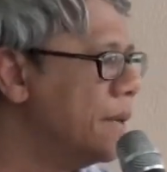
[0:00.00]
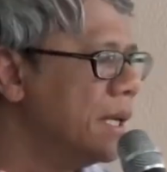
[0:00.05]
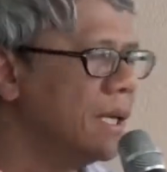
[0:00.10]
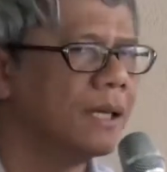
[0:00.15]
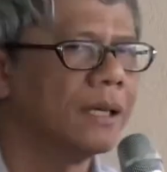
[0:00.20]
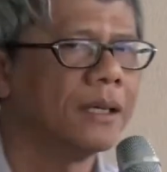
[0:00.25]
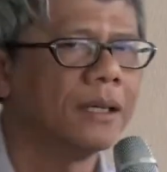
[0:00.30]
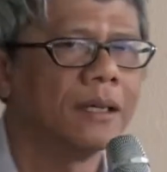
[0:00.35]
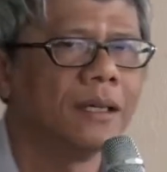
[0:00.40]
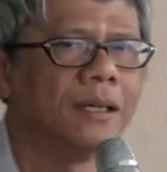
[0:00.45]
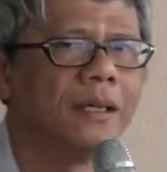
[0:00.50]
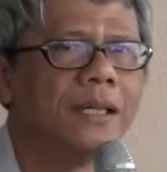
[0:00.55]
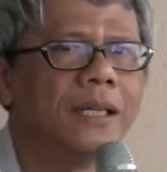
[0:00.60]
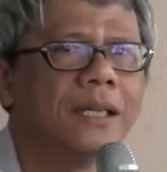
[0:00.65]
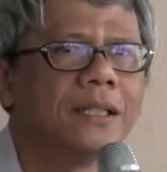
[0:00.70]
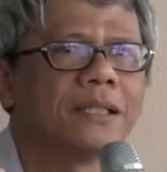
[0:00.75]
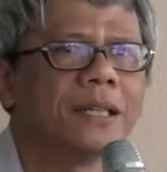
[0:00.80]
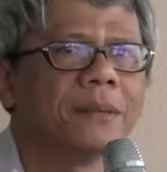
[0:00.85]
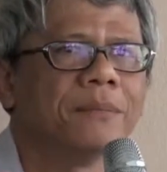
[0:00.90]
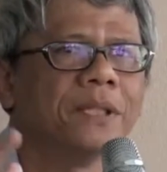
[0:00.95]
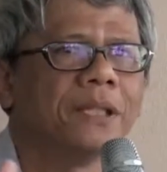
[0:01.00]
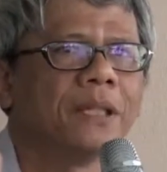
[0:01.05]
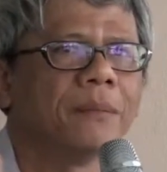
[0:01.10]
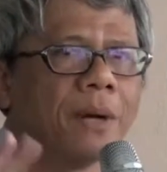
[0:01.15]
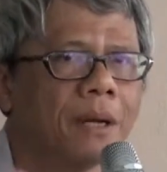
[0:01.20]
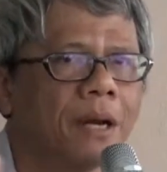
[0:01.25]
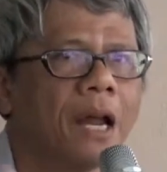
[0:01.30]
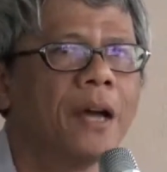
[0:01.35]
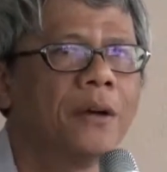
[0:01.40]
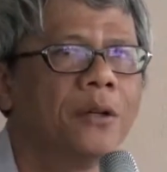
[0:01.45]
be need something.
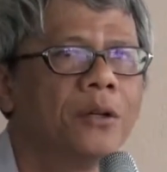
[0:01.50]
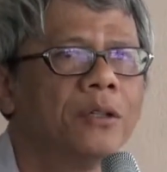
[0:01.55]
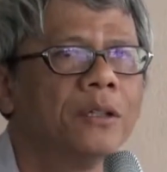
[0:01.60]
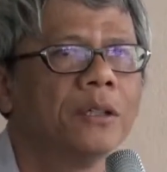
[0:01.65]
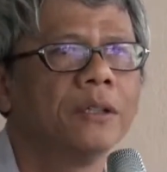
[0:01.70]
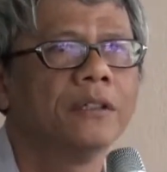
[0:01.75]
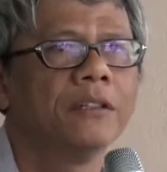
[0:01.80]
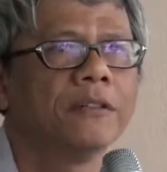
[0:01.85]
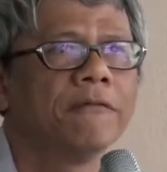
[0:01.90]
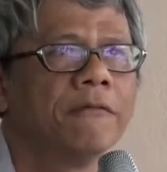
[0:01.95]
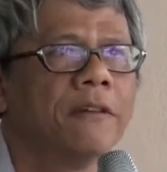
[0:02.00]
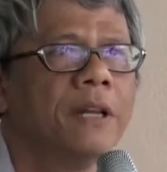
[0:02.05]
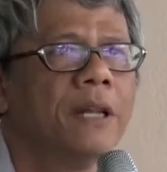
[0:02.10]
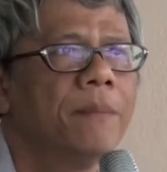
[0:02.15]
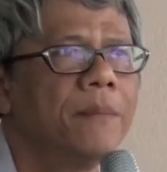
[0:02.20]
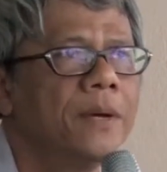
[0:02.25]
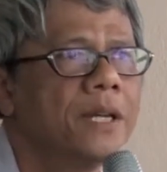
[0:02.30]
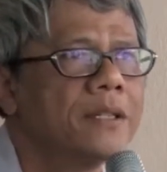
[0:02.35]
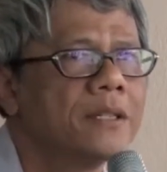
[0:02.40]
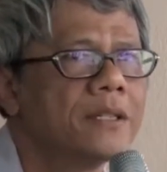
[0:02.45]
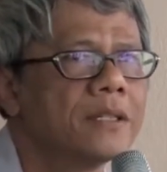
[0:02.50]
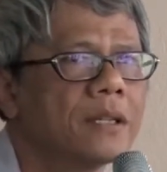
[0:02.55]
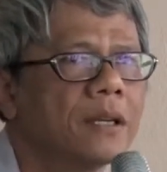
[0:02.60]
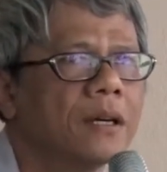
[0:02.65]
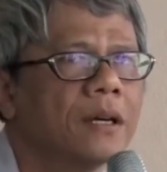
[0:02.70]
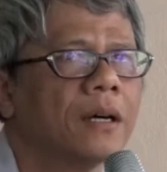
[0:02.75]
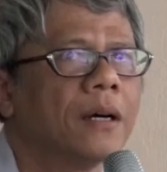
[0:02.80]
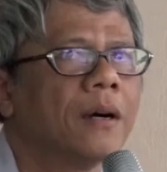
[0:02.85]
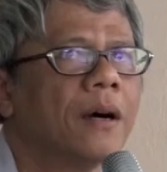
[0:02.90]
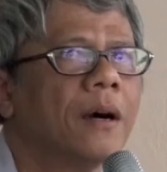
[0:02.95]
But I don't know, the Philippines
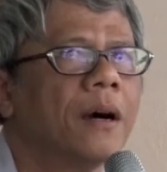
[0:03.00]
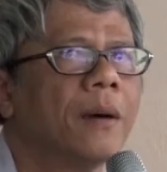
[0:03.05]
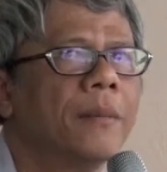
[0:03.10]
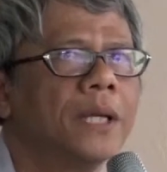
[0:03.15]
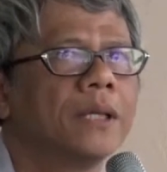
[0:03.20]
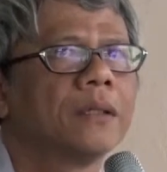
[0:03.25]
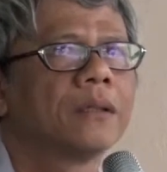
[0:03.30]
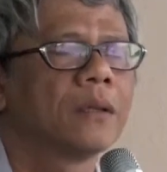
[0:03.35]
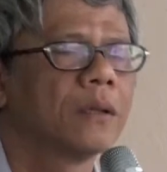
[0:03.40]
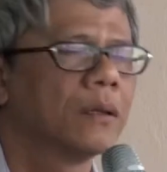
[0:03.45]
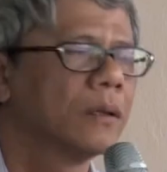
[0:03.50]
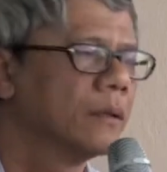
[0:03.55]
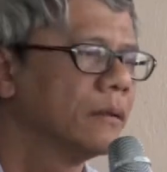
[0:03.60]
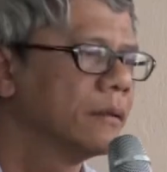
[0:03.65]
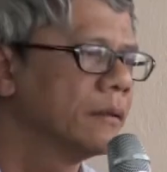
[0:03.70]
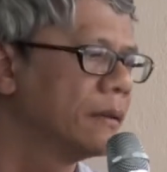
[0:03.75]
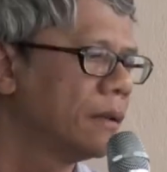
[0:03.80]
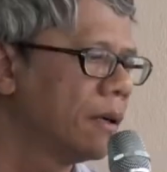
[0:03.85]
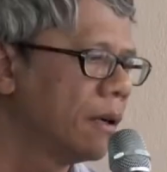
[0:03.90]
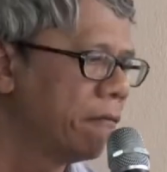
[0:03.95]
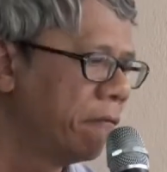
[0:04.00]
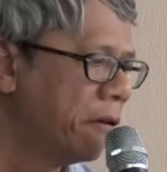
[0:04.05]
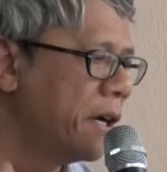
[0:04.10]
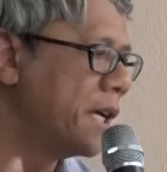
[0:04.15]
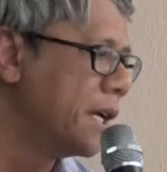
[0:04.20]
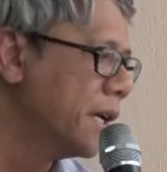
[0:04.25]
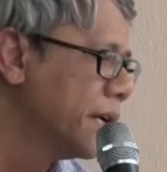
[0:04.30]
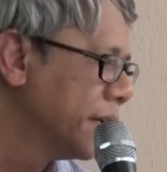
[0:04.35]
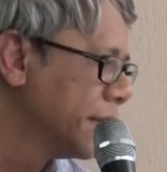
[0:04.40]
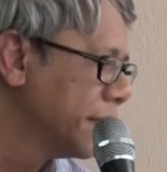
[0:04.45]
are a bit
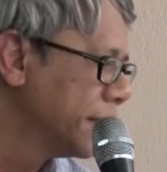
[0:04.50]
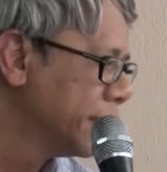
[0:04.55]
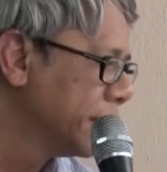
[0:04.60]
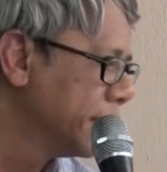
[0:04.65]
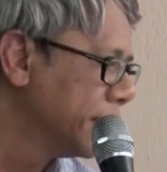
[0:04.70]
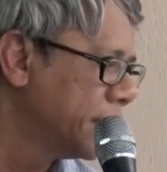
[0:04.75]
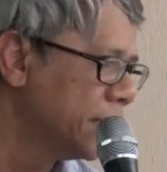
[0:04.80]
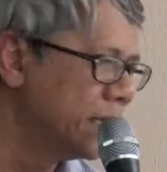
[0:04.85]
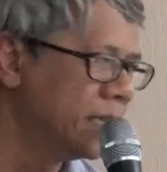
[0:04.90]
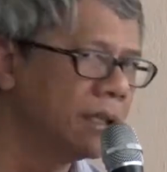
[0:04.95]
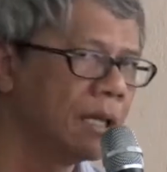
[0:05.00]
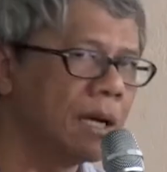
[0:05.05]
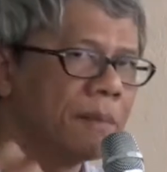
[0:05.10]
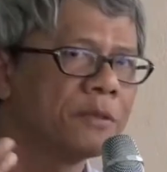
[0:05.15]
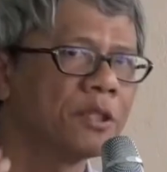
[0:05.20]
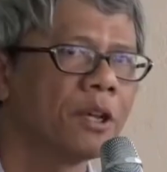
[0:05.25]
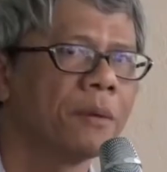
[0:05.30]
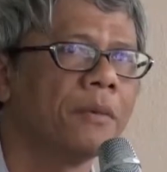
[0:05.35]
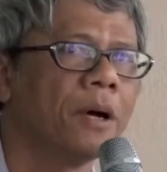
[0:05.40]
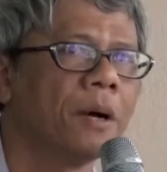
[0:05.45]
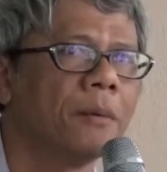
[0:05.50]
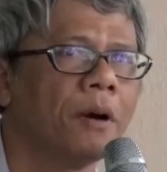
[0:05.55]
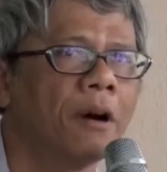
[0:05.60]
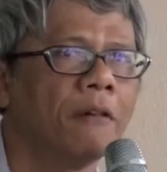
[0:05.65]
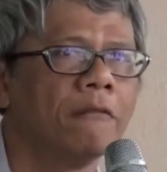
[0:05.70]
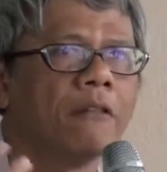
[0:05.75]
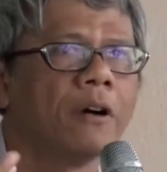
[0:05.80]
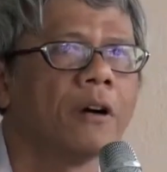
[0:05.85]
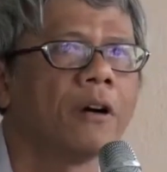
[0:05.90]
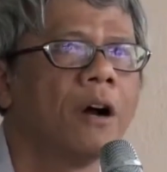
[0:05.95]
free in terms of
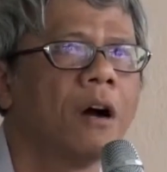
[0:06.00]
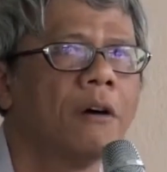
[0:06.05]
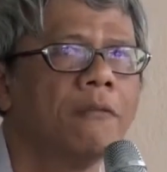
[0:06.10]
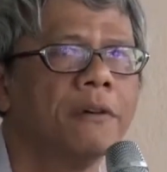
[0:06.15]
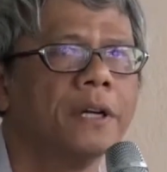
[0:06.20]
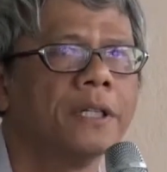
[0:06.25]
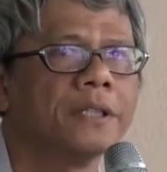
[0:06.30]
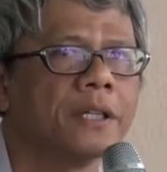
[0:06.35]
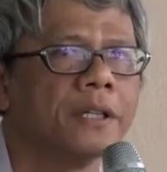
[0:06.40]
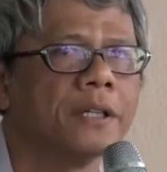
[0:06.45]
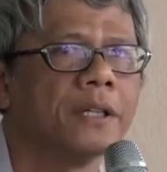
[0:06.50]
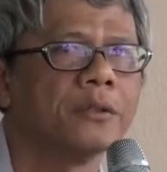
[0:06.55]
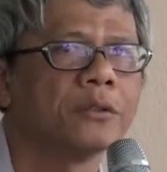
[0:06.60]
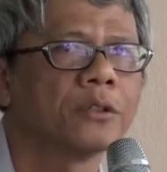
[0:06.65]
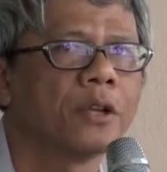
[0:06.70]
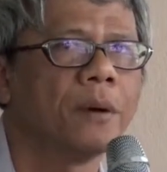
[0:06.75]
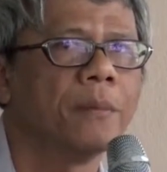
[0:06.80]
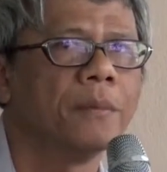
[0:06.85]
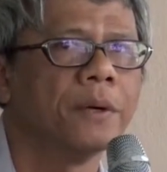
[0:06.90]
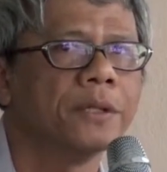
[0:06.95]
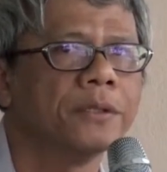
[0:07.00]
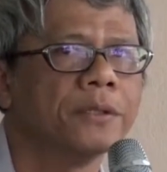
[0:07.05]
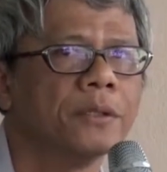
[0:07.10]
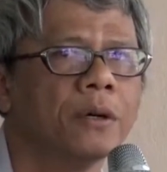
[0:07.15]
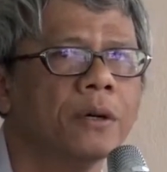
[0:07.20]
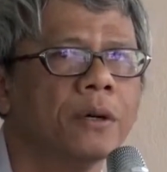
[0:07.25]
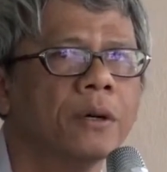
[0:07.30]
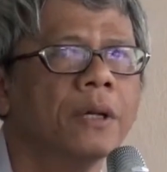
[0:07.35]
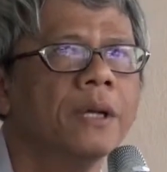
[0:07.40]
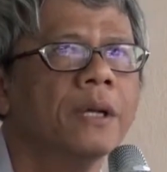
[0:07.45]
coverage and news coverage.
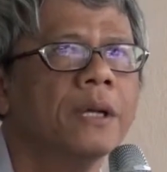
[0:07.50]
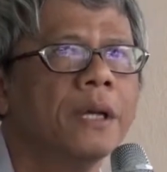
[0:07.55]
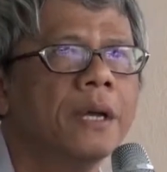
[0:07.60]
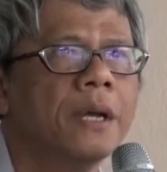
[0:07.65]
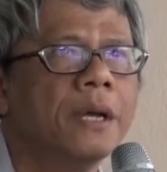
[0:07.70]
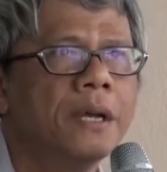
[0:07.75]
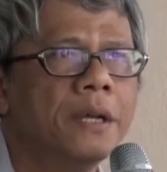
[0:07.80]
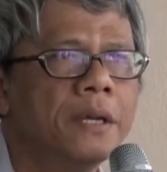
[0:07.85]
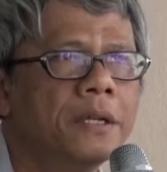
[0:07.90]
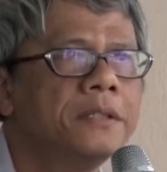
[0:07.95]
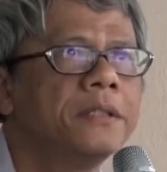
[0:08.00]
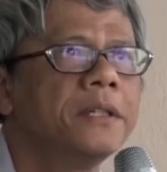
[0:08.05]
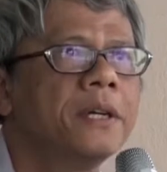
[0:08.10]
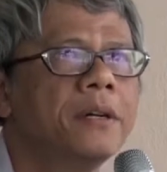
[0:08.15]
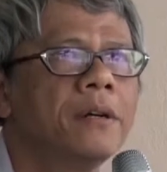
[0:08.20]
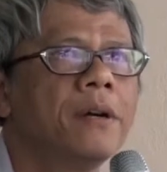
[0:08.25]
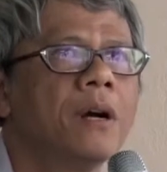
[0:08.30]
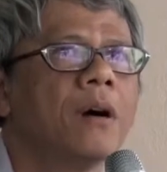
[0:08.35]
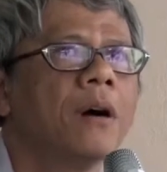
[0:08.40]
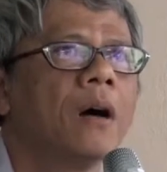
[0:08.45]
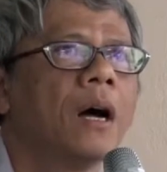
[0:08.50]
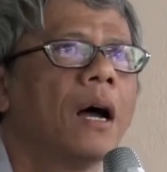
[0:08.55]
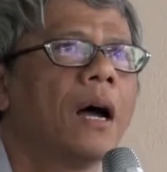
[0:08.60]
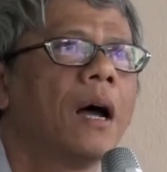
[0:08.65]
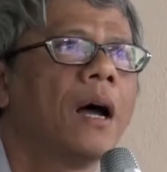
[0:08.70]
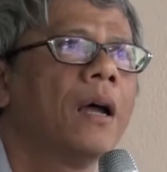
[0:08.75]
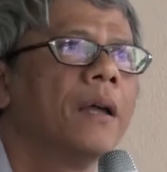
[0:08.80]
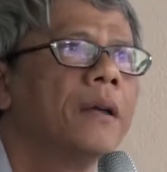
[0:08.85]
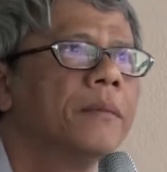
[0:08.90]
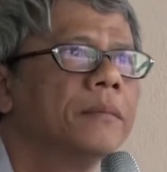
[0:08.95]
So in general,
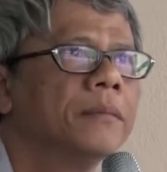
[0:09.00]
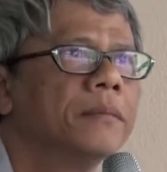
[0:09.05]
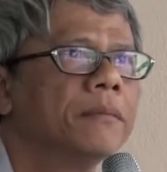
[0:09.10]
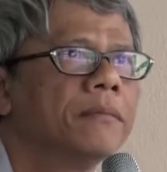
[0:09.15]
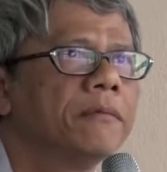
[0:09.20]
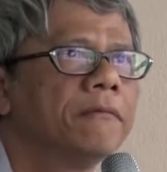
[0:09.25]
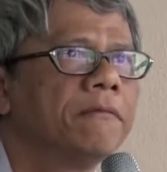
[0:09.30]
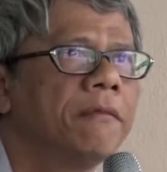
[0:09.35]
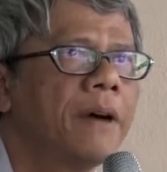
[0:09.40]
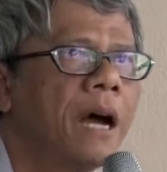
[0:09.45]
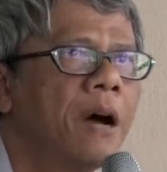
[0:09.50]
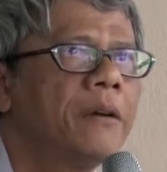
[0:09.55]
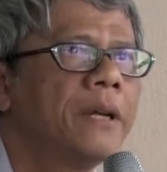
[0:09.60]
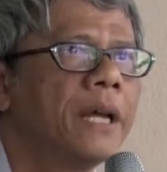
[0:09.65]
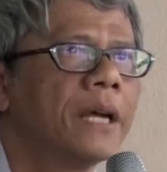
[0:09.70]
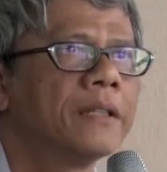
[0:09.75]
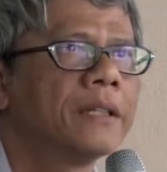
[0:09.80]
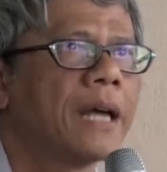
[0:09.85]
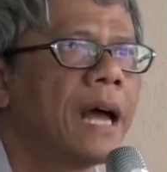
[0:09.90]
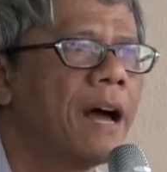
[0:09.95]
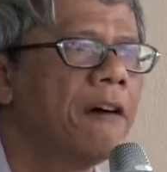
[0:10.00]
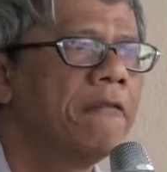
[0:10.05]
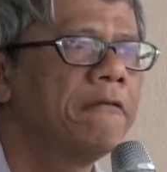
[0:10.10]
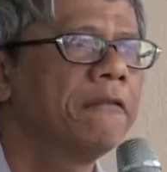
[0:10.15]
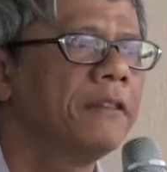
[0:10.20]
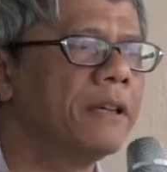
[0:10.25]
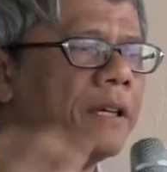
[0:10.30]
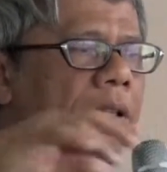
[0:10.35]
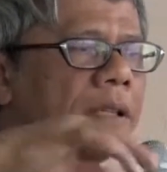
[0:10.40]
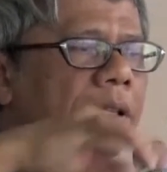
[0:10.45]
I found that
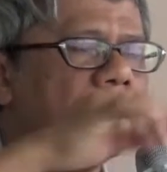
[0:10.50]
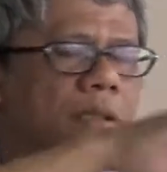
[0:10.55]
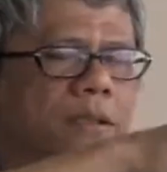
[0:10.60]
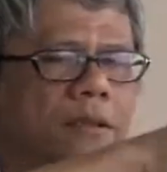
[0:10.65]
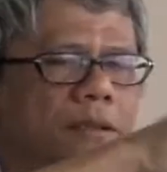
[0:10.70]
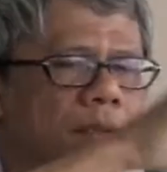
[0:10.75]
after this